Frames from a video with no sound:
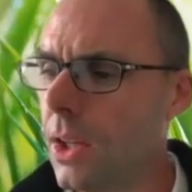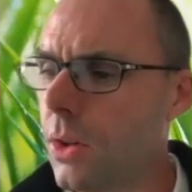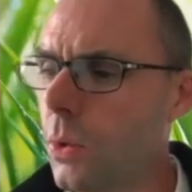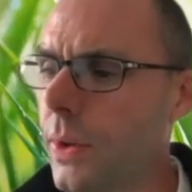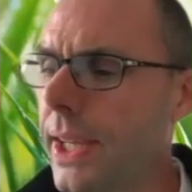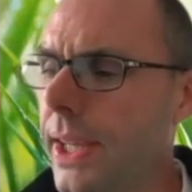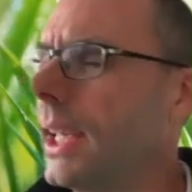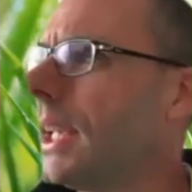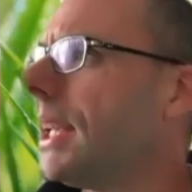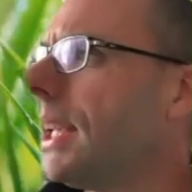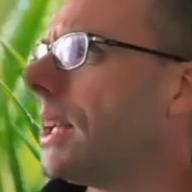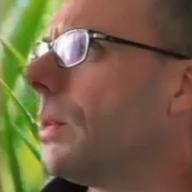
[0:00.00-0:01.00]

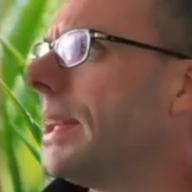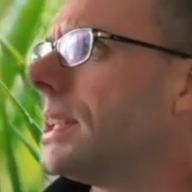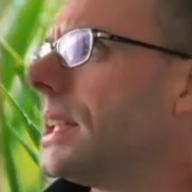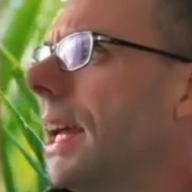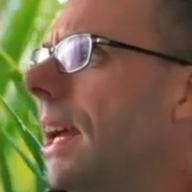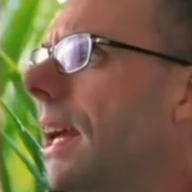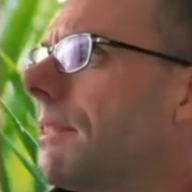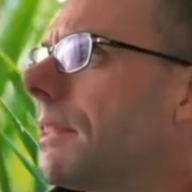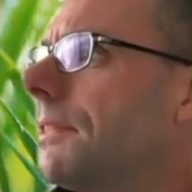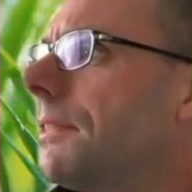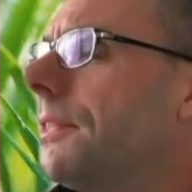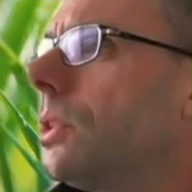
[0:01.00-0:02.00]
We did have a
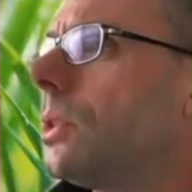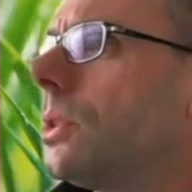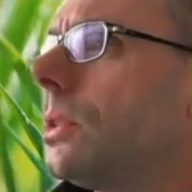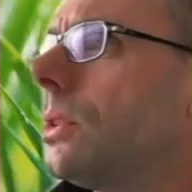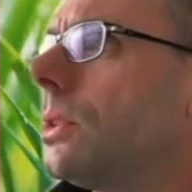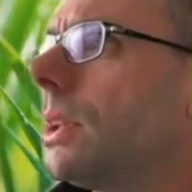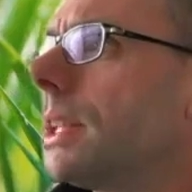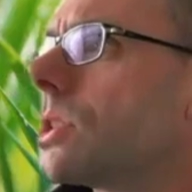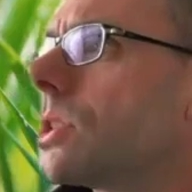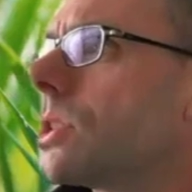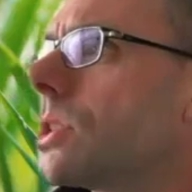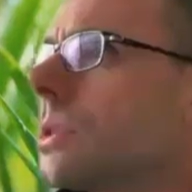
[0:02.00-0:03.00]
few
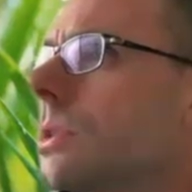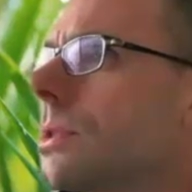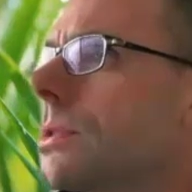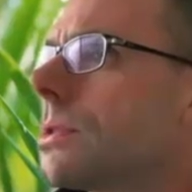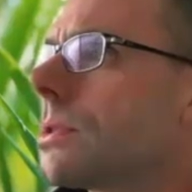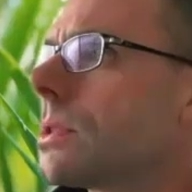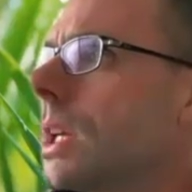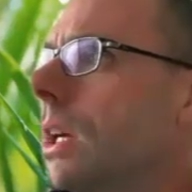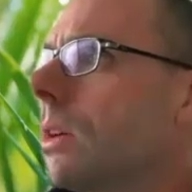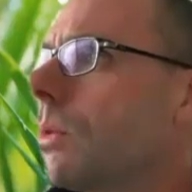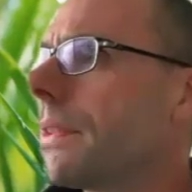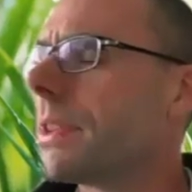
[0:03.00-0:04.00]
issues
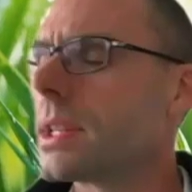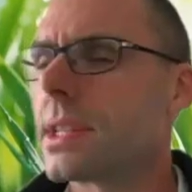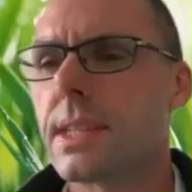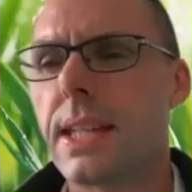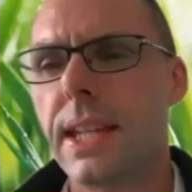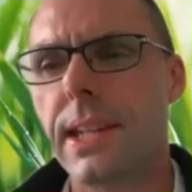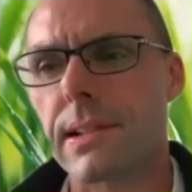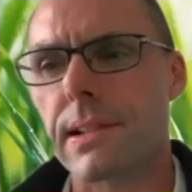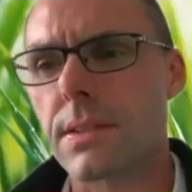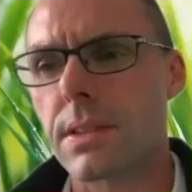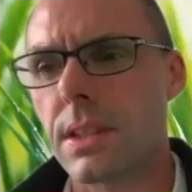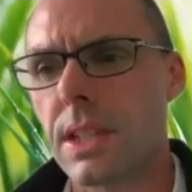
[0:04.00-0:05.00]
with the
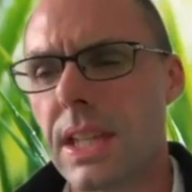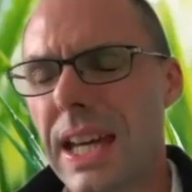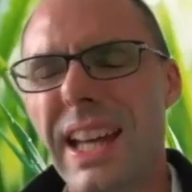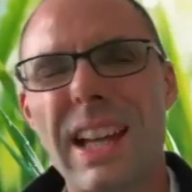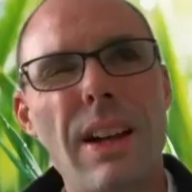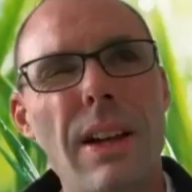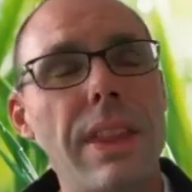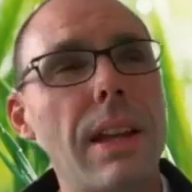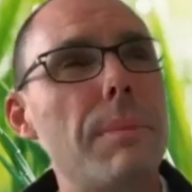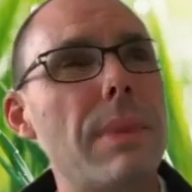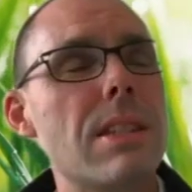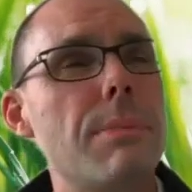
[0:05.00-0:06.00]
stickers. I think
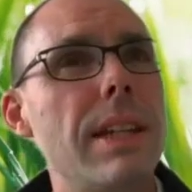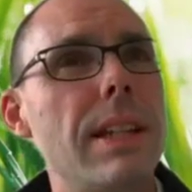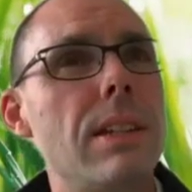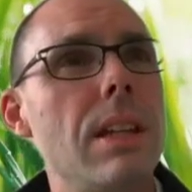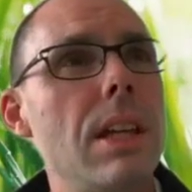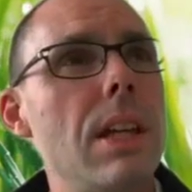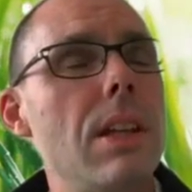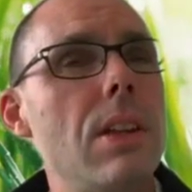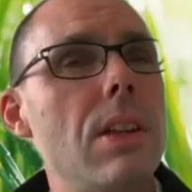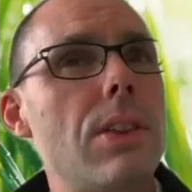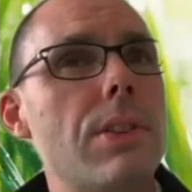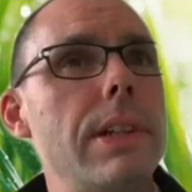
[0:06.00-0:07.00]
it must have been
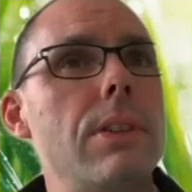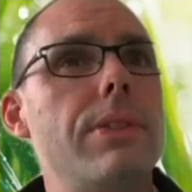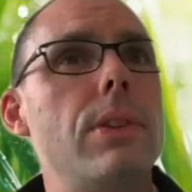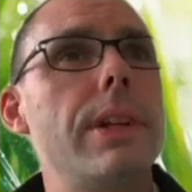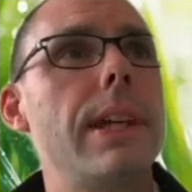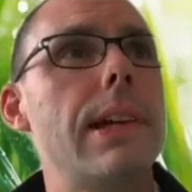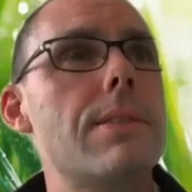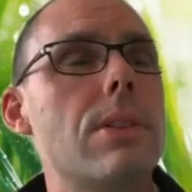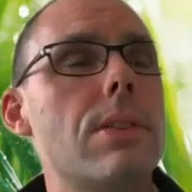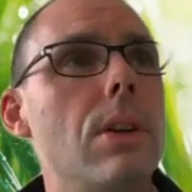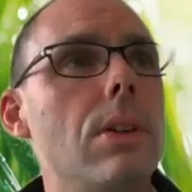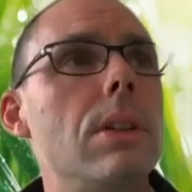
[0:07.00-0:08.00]
3 or 4 years
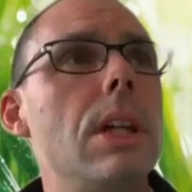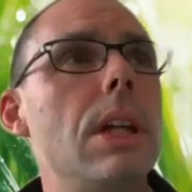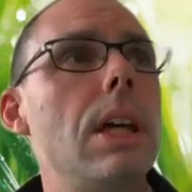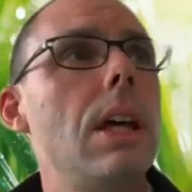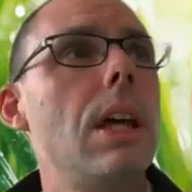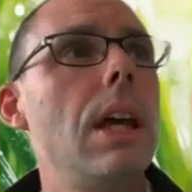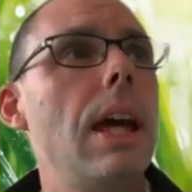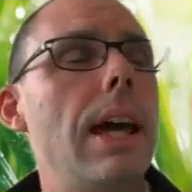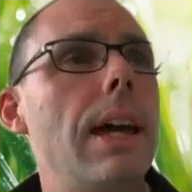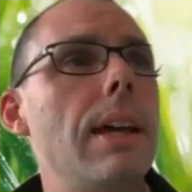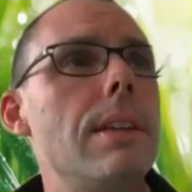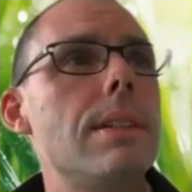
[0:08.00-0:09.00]
ago,
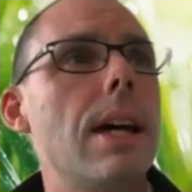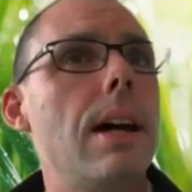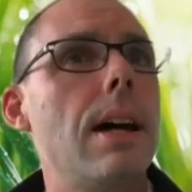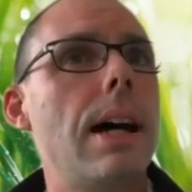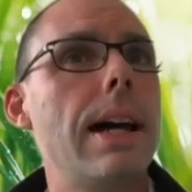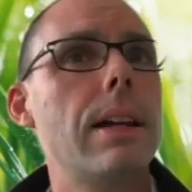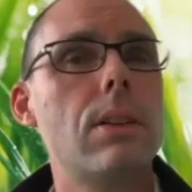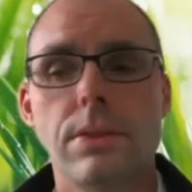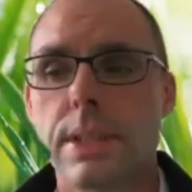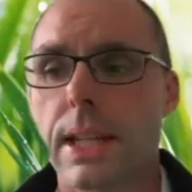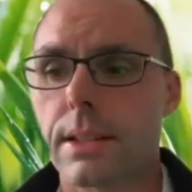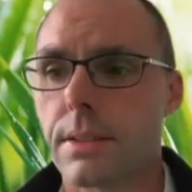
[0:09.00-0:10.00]
and I
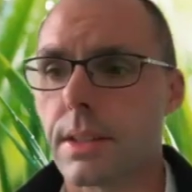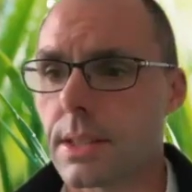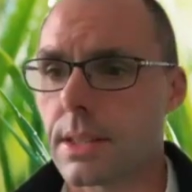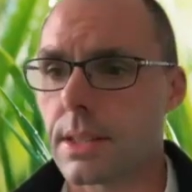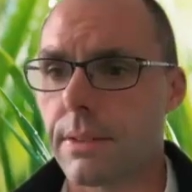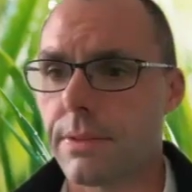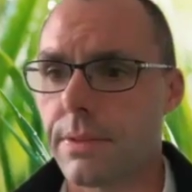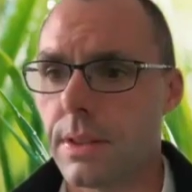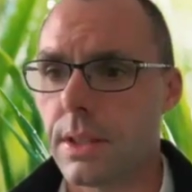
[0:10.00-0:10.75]
contacted the staff,